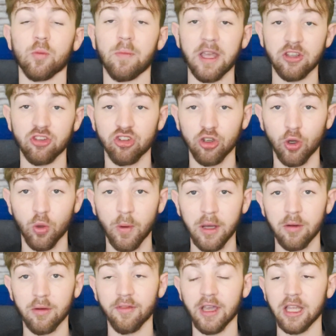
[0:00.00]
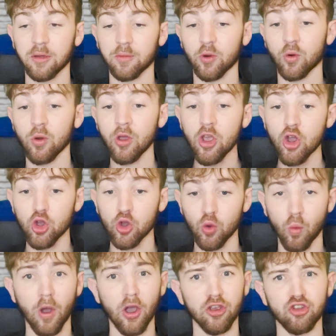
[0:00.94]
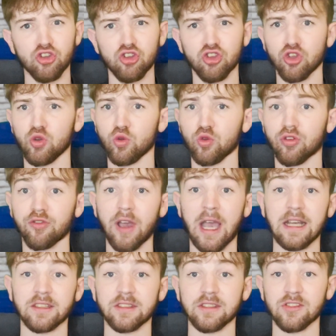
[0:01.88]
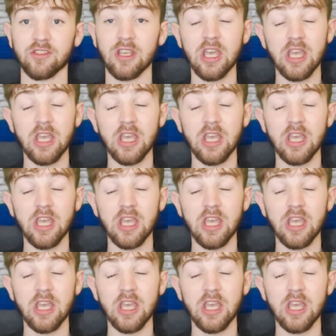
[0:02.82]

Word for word: Ben Chilwell available, who were huge factors.